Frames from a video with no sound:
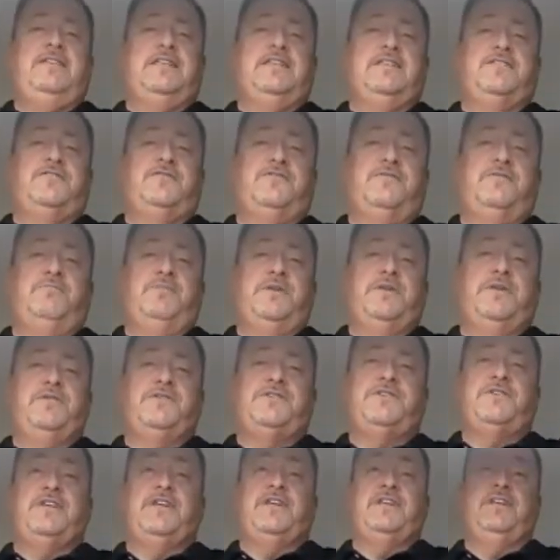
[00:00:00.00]

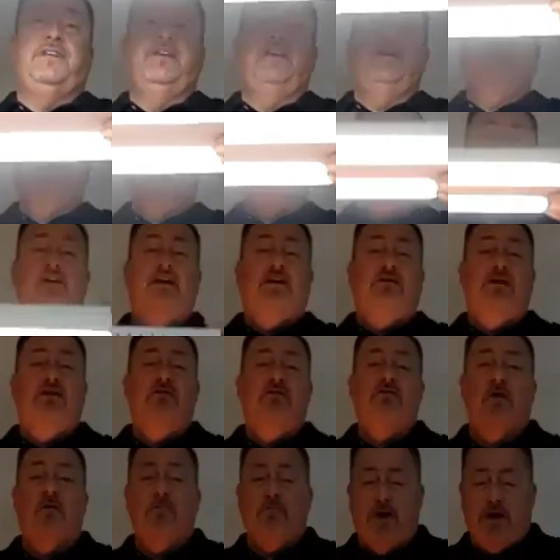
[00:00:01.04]
distribution, very
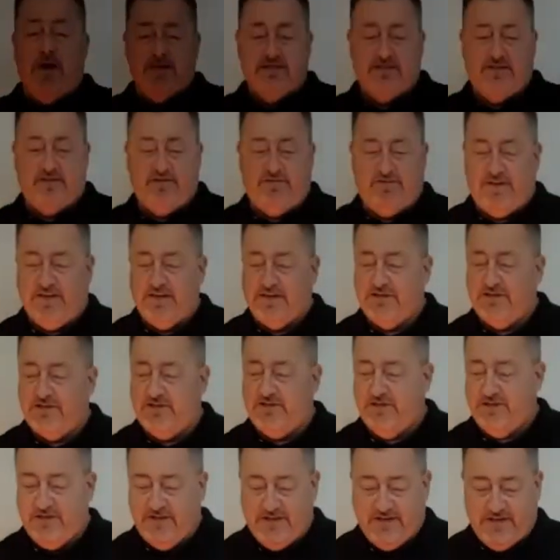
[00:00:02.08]
robust
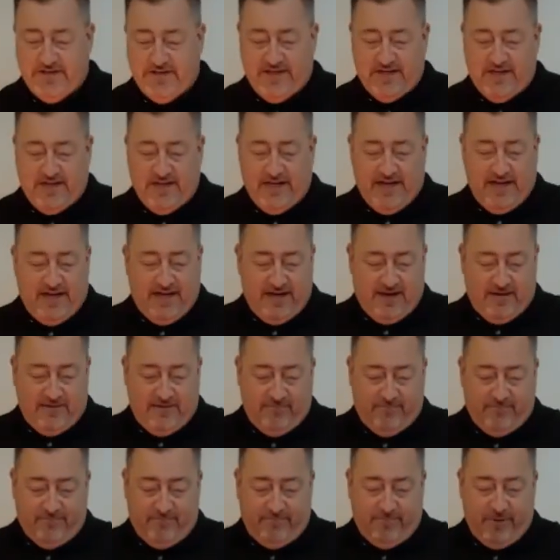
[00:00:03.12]
fixture.
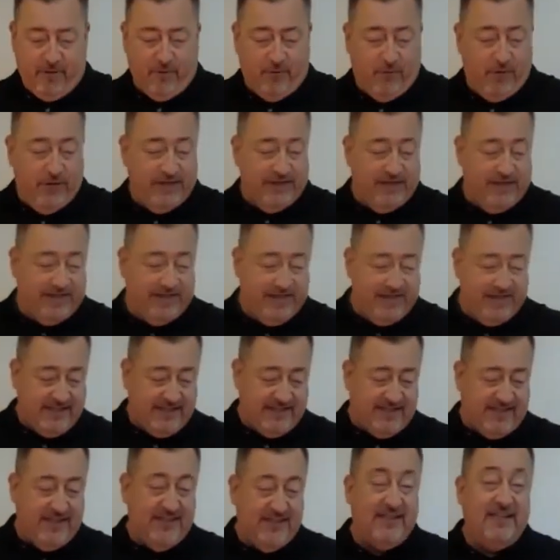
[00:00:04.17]
But one of the
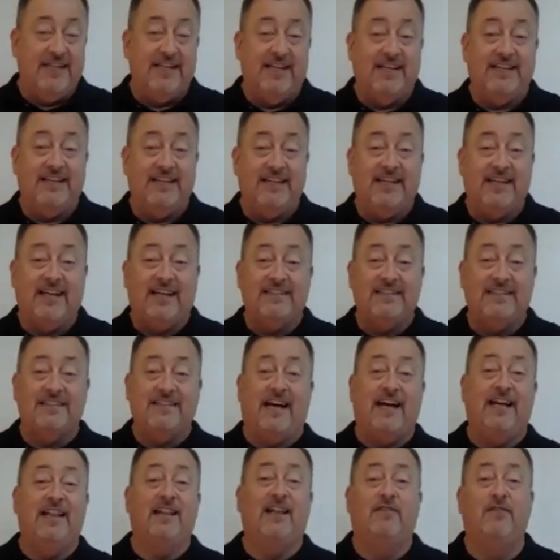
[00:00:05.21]
things that
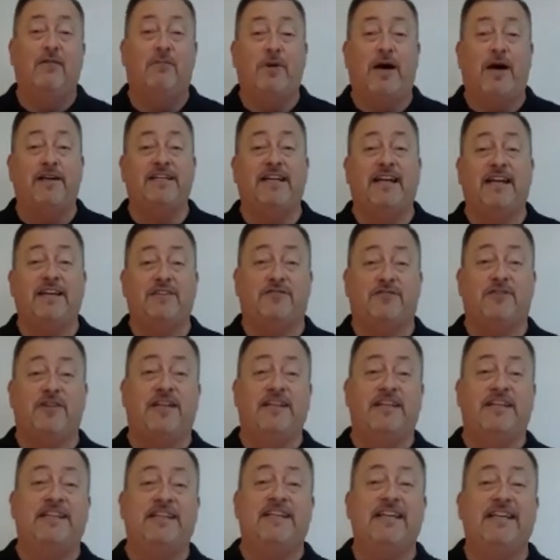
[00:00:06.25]
I love about Natural
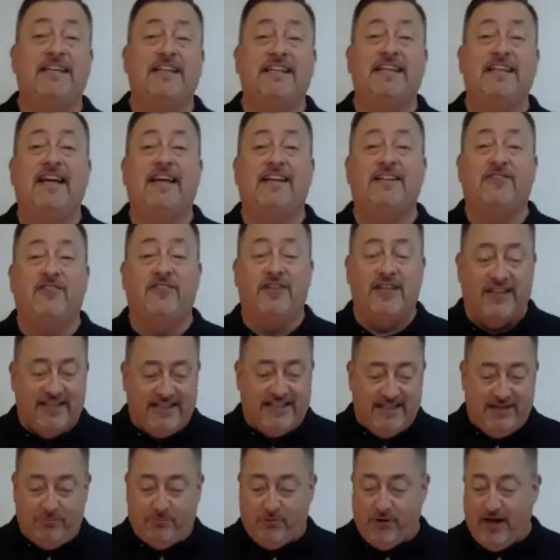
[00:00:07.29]
LED and the Natural
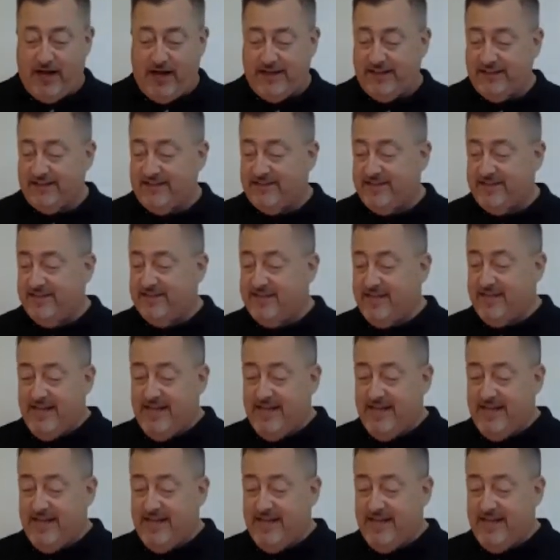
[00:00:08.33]
LED products is